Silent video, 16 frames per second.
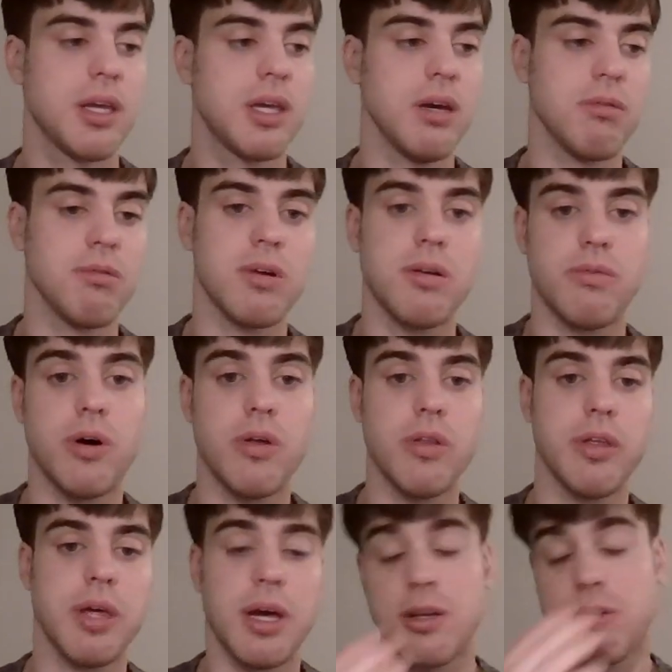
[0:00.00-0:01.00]
get rid of all
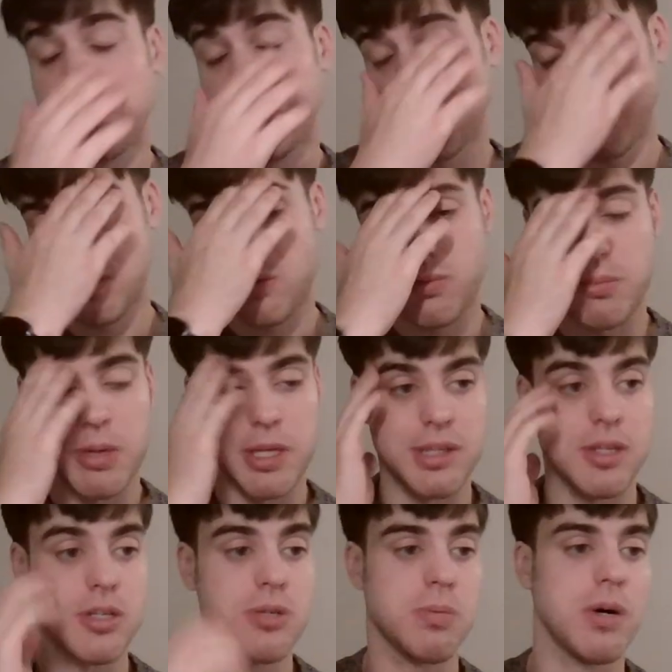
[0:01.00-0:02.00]
the eggs because for my
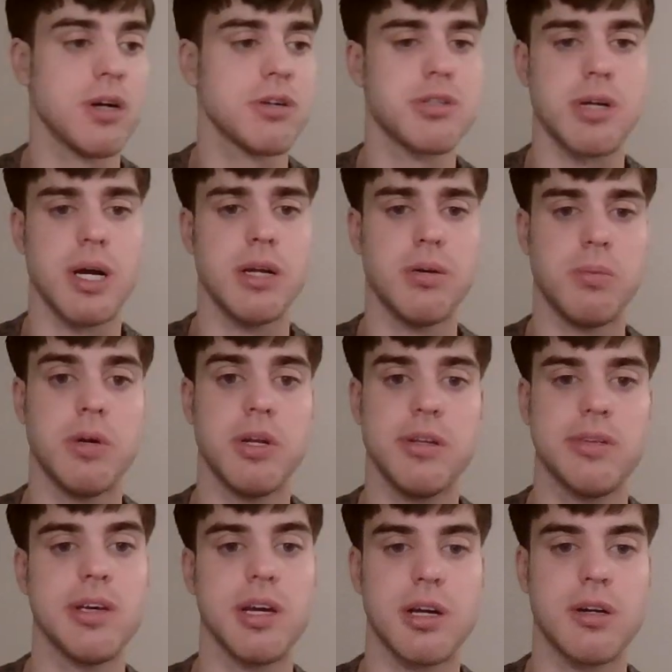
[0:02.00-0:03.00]
dishwasher, I don't want
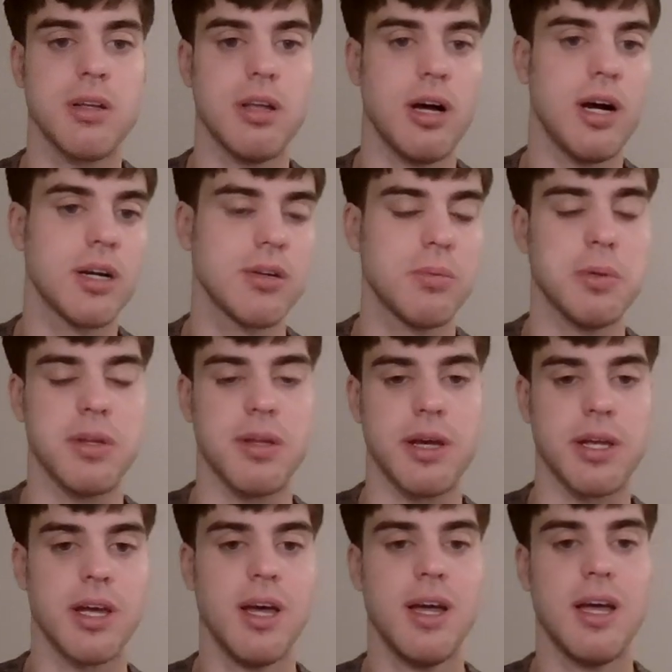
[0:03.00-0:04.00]
it to get clogged with
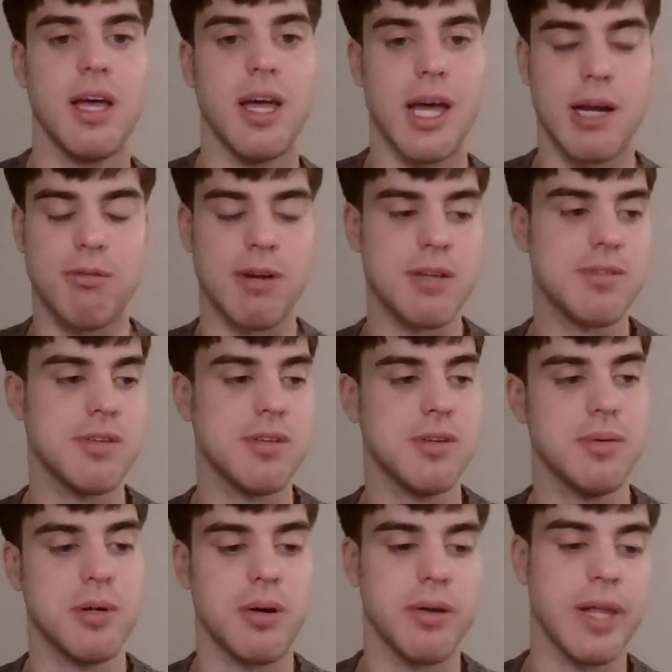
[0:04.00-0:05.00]
like egg
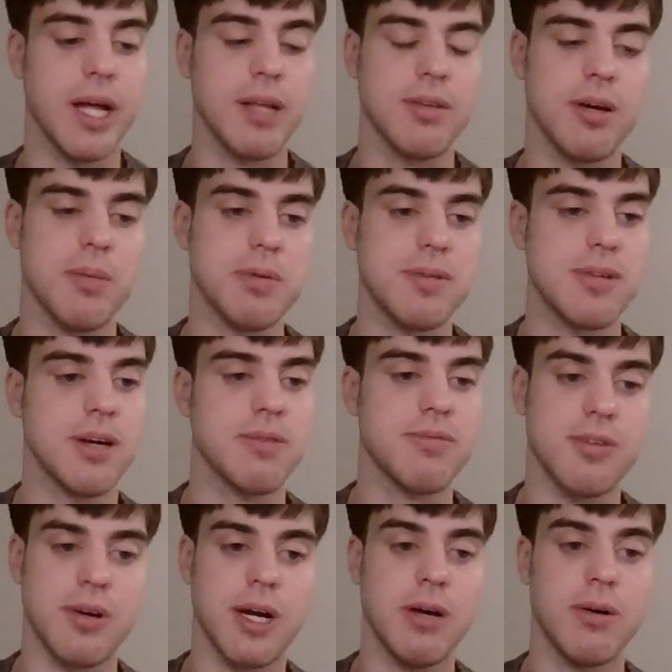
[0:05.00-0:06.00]
residue and all that type of stuff.
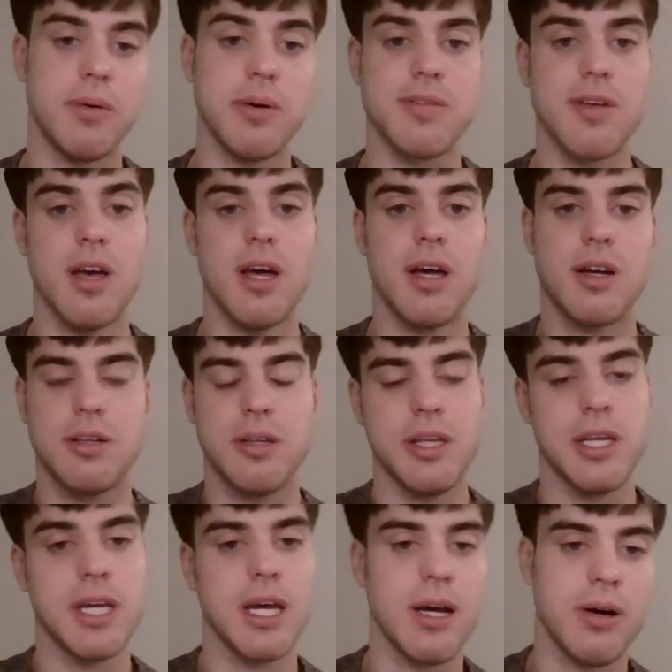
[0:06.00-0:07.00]
So I always
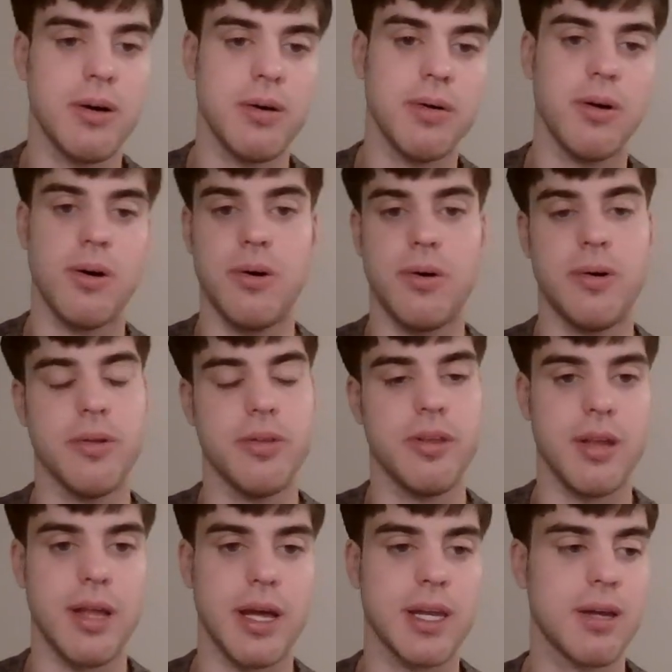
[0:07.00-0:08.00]
clean out all
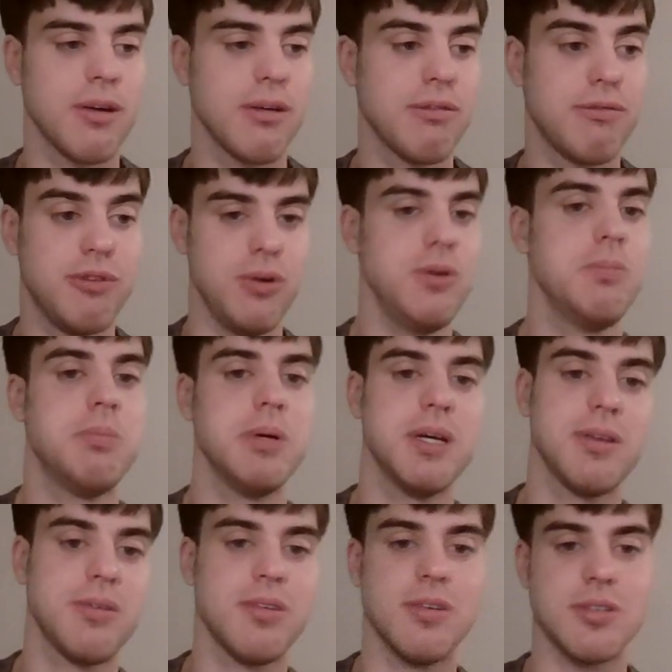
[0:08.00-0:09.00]
the like food
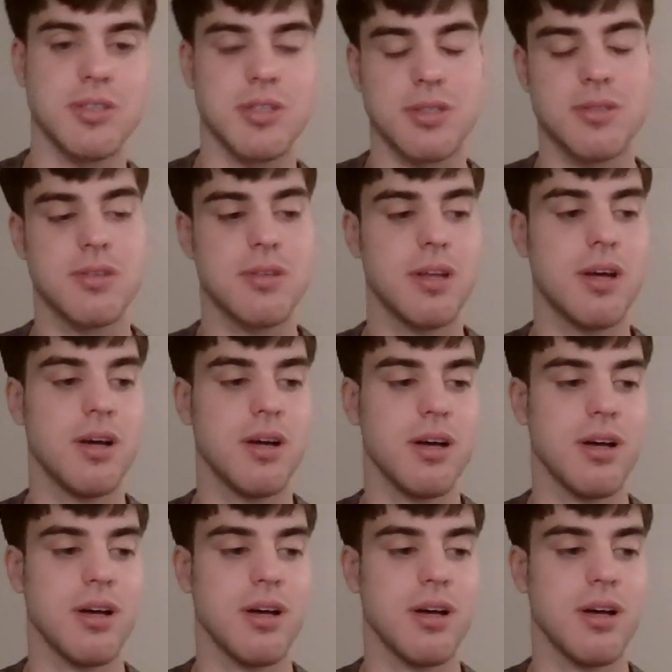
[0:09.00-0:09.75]
bits and just